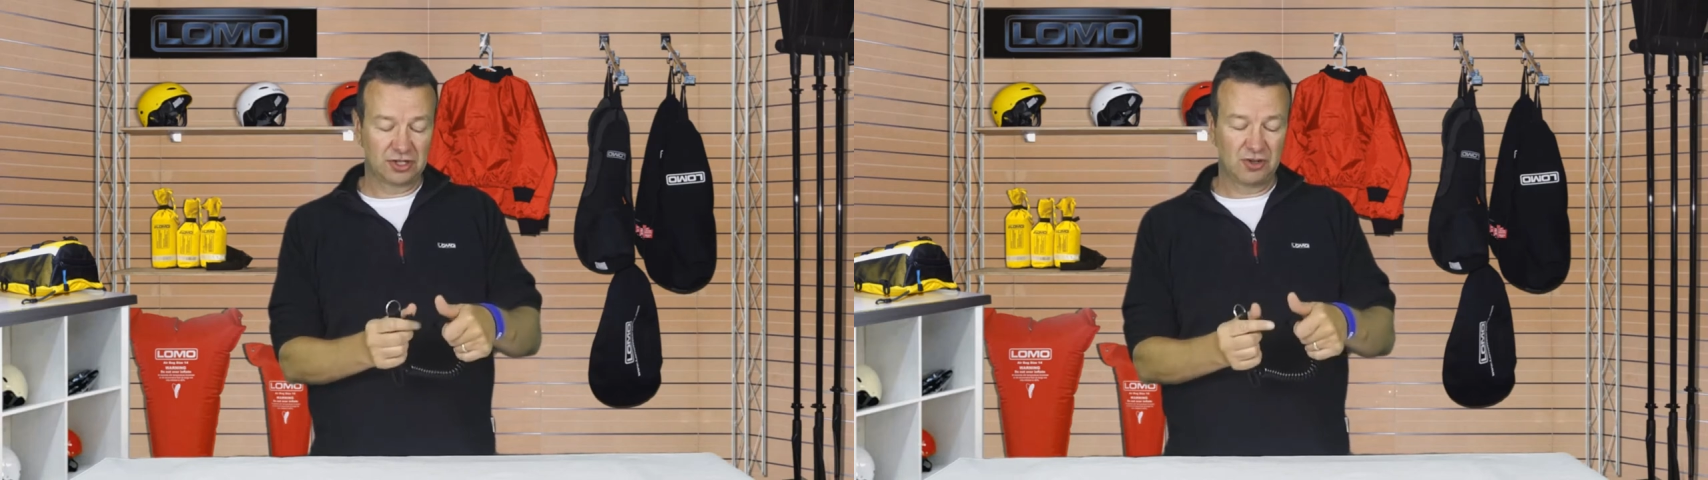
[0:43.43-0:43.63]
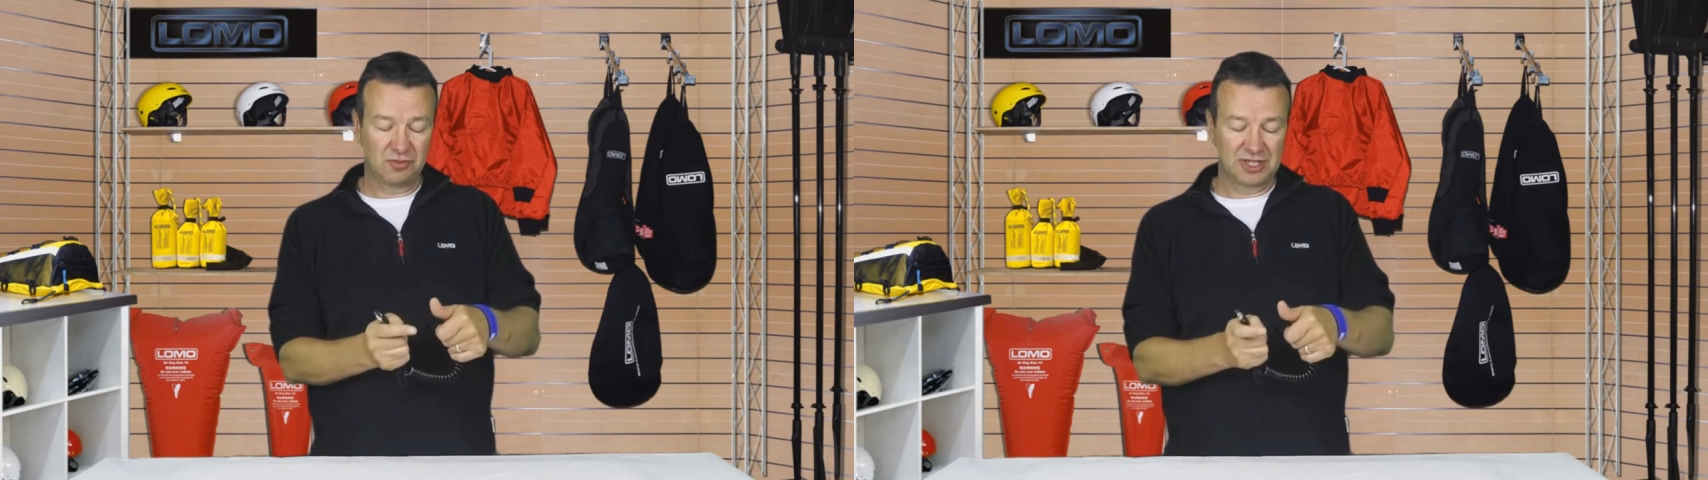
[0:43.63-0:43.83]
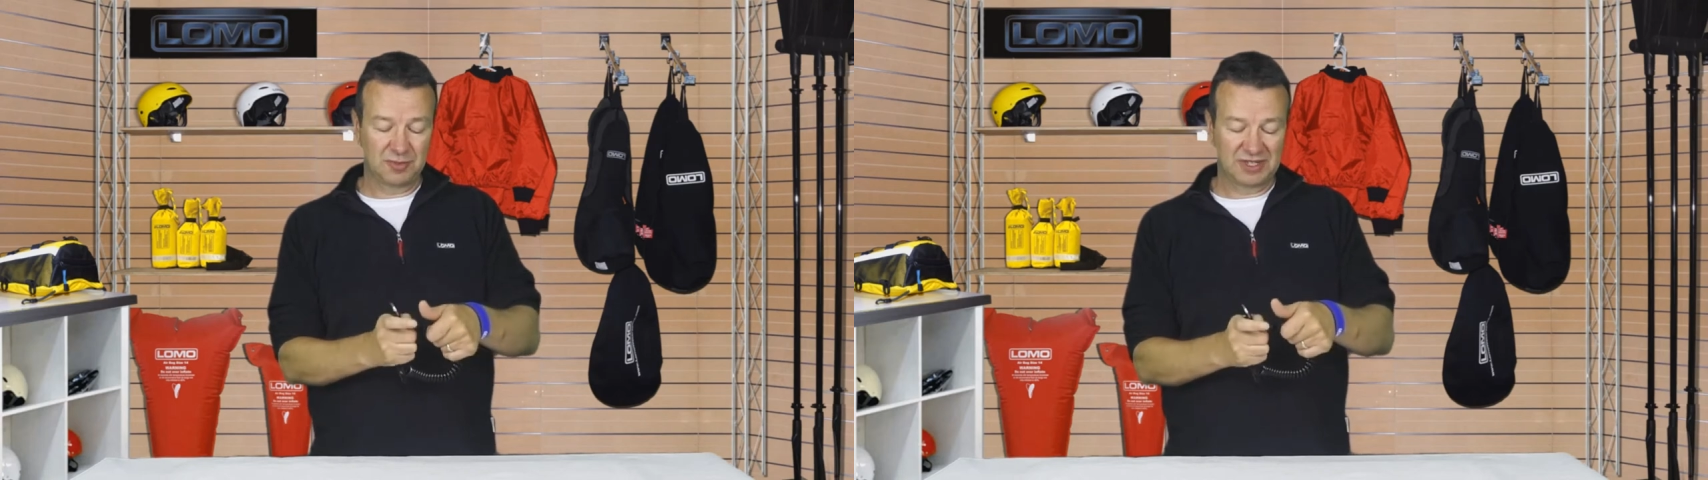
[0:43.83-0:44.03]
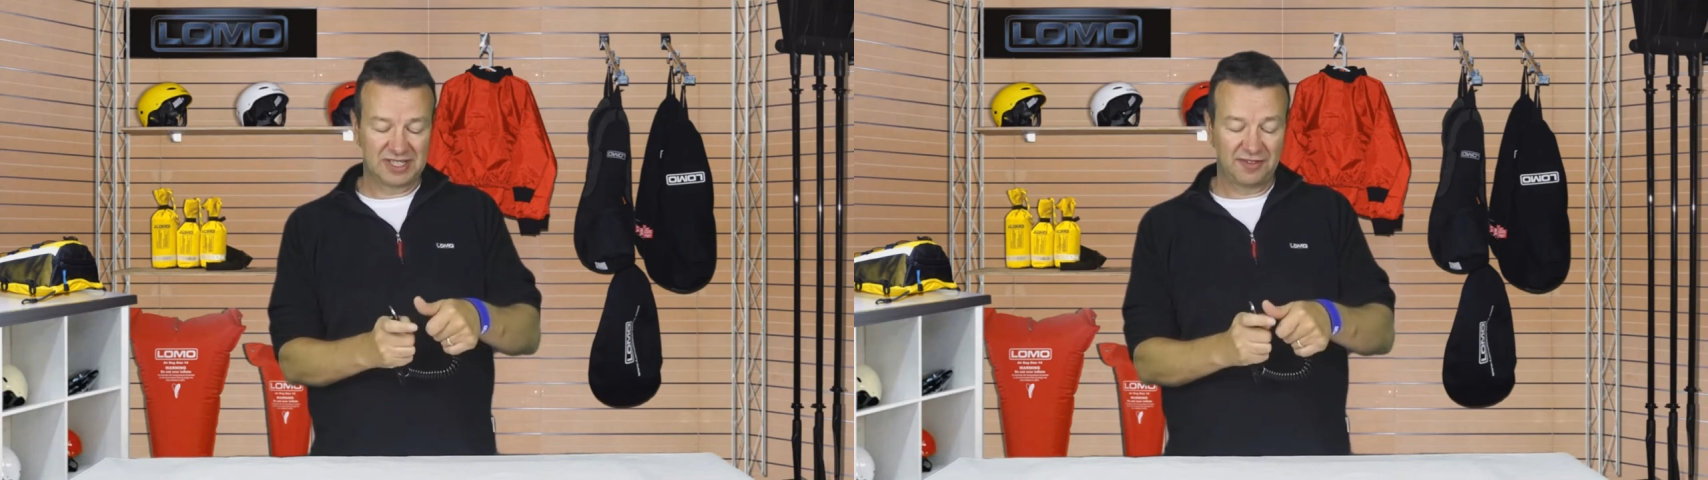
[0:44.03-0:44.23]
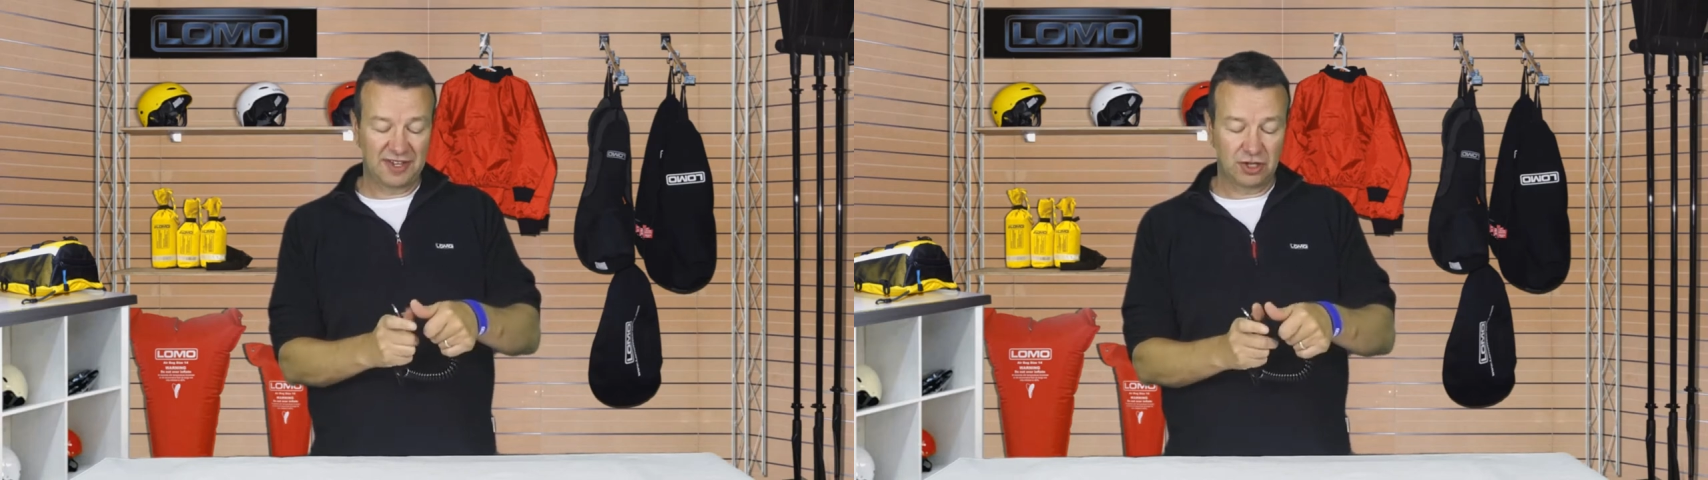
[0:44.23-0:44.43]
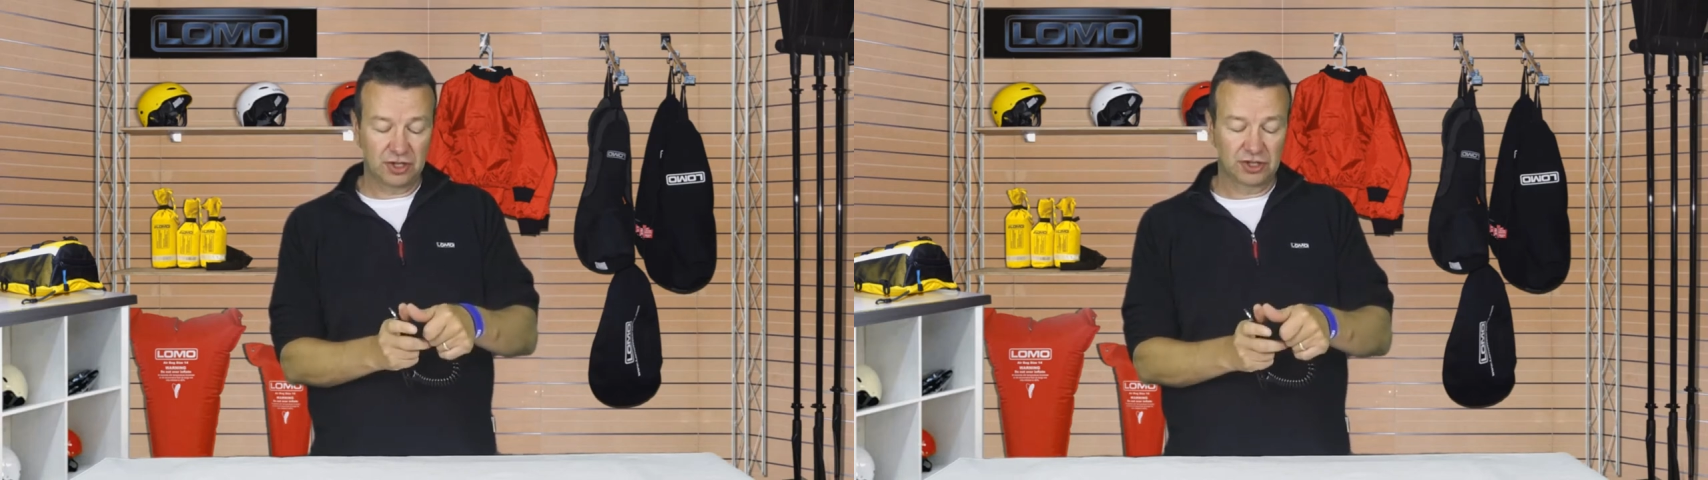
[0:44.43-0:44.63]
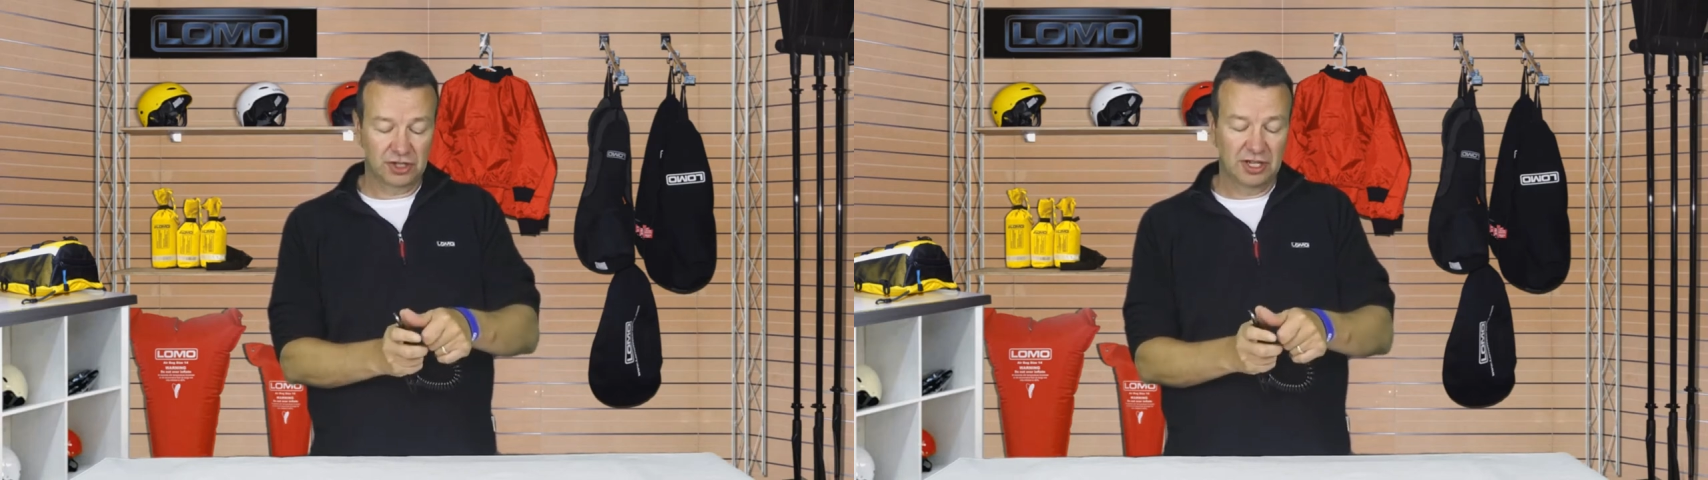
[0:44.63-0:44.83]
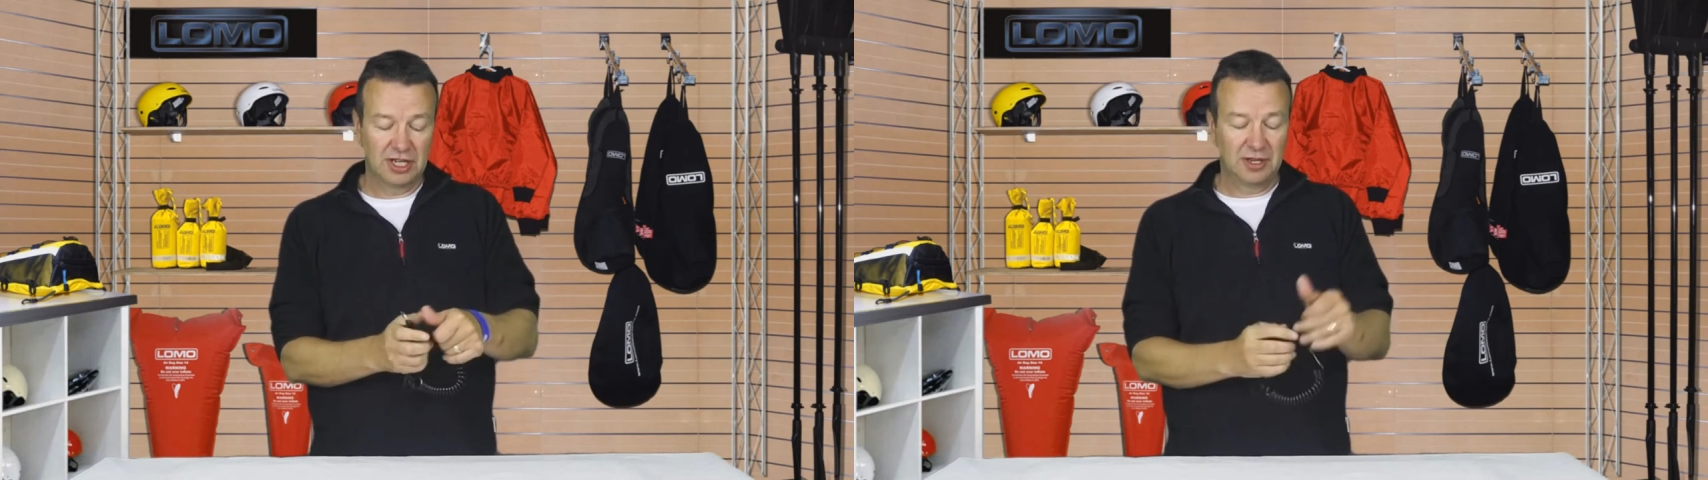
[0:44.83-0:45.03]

not one specific use.